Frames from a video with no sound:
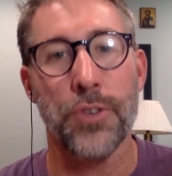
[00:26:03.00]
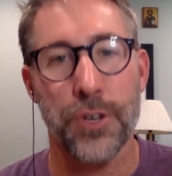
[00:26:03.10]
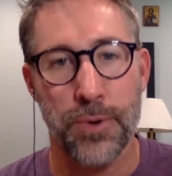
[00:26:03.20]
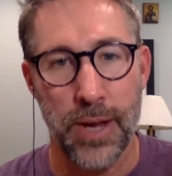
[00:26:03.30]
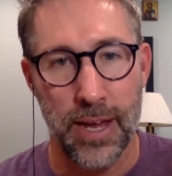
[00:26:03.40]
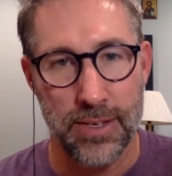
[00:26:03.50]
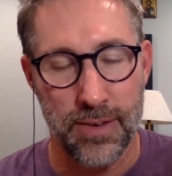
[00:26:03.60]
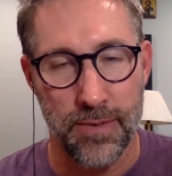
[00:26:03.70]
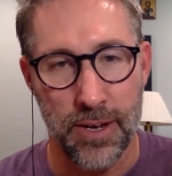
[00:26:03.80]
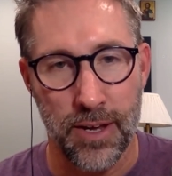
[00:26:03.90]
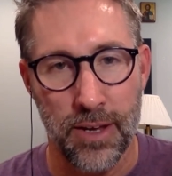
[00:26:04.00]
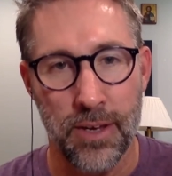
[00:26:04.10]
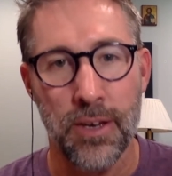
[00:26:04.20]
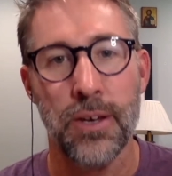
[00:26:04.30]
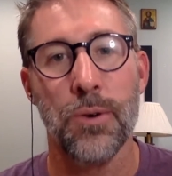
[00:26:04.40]
to creativity.
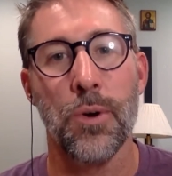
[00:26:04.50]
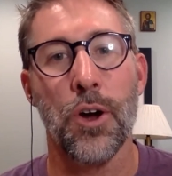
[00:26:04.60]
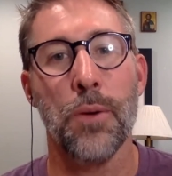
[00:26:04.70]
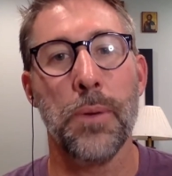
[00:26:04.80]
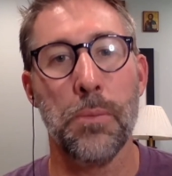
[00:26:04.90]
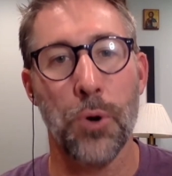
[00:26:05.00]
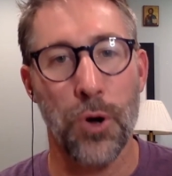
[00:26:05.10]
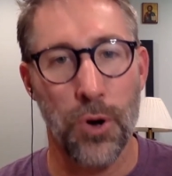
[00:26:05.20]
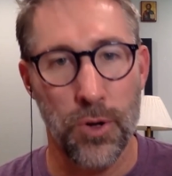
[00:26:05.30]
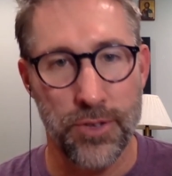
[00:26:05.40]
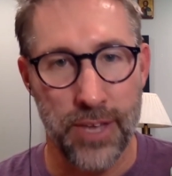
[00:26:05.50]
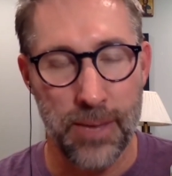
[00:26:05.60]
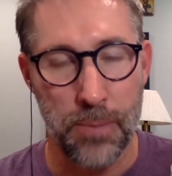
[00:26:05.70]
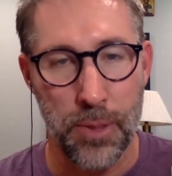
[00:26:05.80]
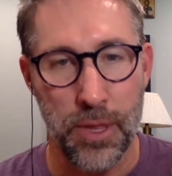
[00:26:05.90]
We are people called to
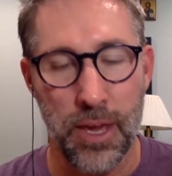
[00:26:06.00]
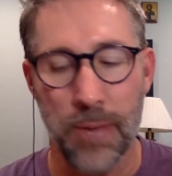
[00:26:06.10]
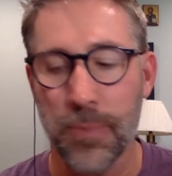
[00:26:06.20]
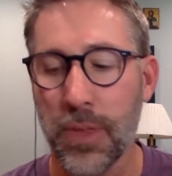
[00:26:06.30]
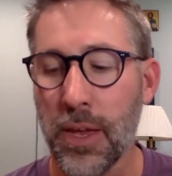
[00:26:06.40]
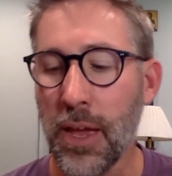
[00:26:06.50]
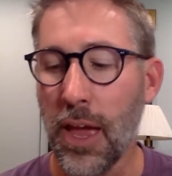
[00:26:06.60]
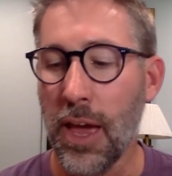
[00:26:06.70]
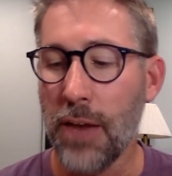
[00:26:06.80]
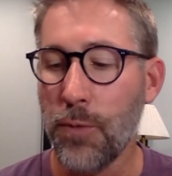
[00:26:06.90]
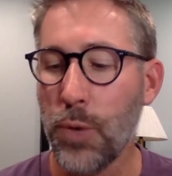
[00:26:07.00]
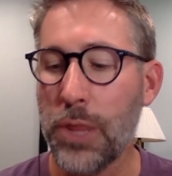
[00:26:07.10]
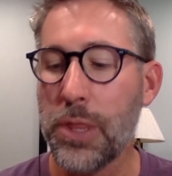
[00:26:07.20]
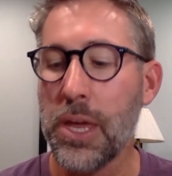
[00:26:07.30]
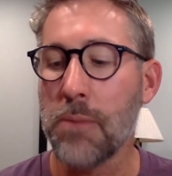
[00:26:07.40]
empathy. And if we
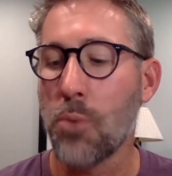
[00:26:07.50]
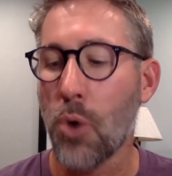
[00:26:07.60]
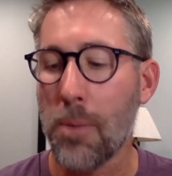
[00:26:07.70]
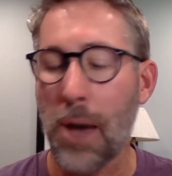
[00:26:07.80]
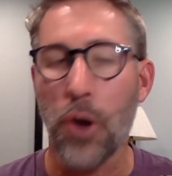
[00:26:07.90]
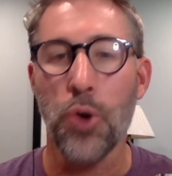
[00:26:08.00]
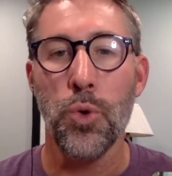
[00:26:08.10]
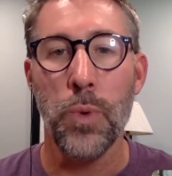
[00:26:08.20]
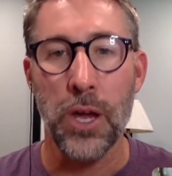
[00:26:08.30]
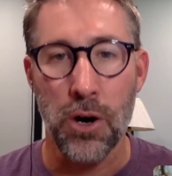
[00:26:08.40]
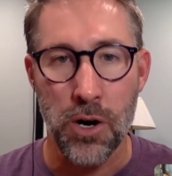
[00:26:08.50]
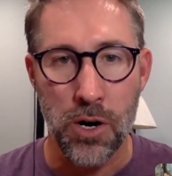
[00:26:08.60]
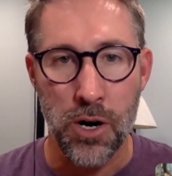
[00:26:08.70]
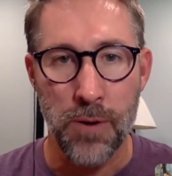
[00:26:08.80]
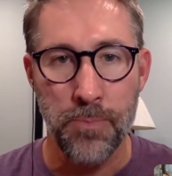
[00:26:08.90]
think more about who we
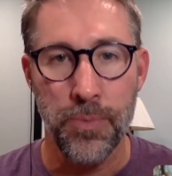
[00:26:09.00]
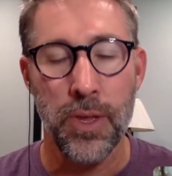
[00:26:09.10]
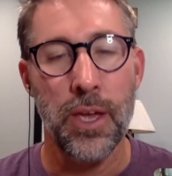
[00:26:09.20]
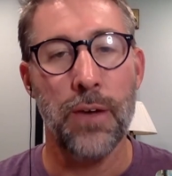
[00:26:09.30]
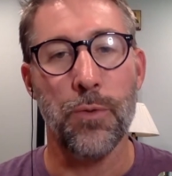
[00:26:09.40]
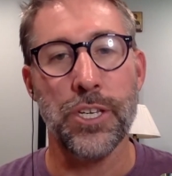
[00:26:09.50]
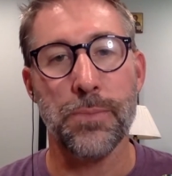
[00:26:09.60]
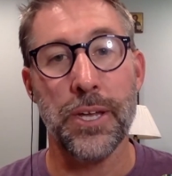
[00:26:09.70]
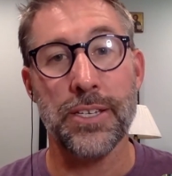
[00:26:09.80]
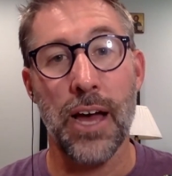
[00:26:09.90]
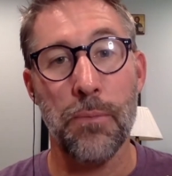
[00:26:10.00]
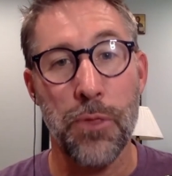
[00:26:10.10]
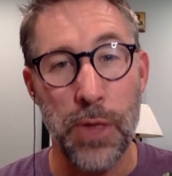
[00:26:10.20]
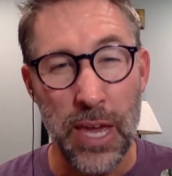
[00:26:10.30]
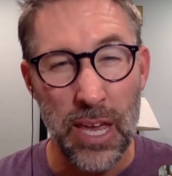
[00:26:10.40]
are, if we spend time
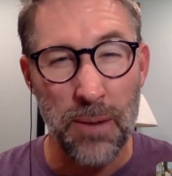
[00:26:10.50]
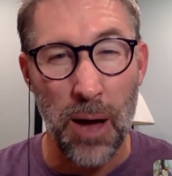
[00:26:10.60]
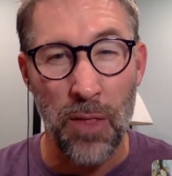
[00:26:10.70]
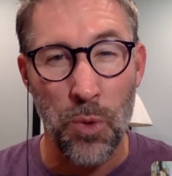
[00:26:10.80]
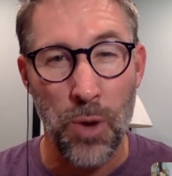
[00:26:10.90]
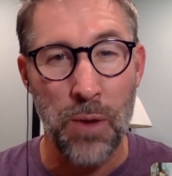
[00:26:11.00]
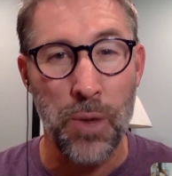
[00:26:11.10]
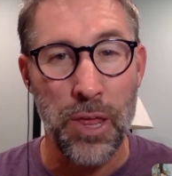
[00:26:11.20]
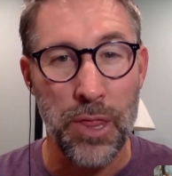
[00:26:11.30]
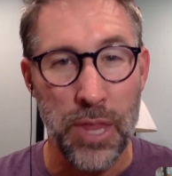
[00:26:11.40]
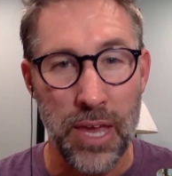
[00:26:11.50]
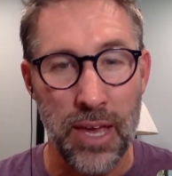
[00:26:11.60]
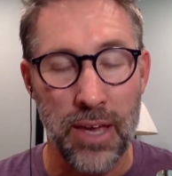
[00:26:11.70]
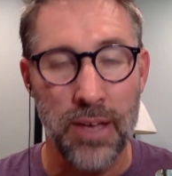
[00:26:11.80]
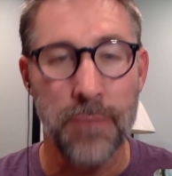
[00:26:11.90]
thinking about the way we
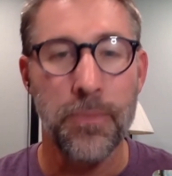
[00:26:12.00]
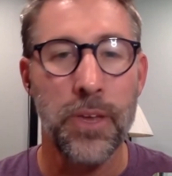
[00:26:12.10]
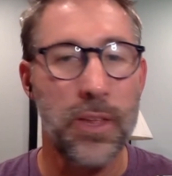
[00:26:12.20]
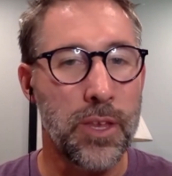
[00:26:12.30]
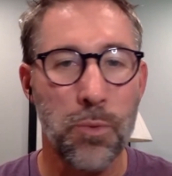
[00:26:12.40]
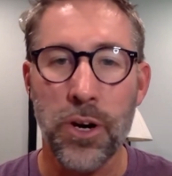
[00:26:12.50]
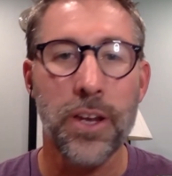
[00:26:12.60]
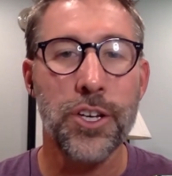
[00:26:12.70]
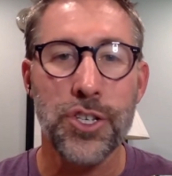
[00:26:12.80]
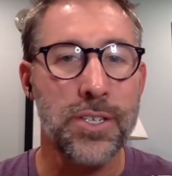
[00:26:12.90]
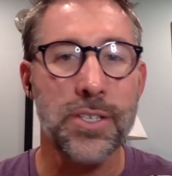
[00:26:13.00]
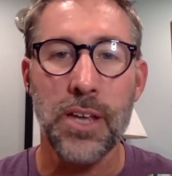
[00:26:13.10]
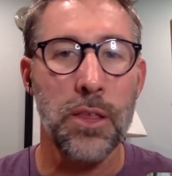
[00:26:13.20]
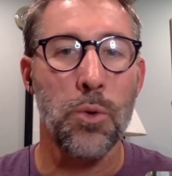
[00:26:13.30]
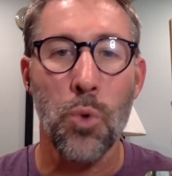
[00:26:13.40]
think, then we're going to just
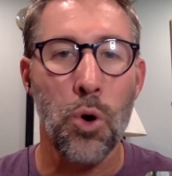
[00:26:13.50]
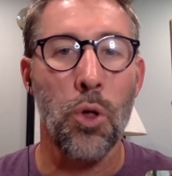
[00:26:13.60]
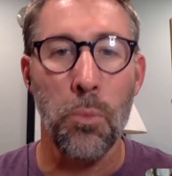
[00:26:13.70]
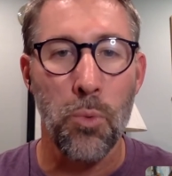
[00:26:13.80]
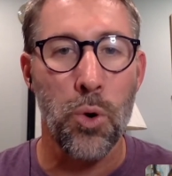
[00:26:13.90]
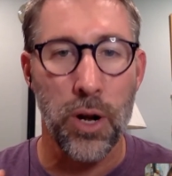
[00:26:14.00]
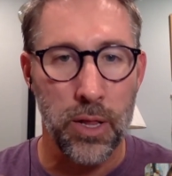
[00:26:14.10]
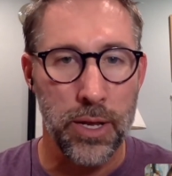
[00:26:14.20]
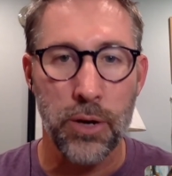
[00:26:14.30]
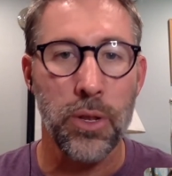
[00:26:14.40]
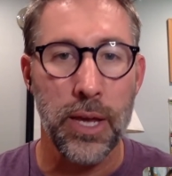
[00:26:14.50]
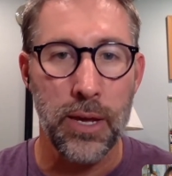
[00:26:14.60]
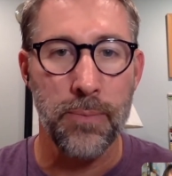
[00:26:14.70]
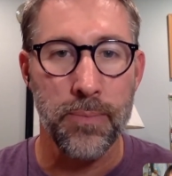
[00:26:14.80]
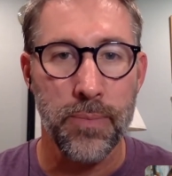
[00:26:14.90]
see the world more clearly.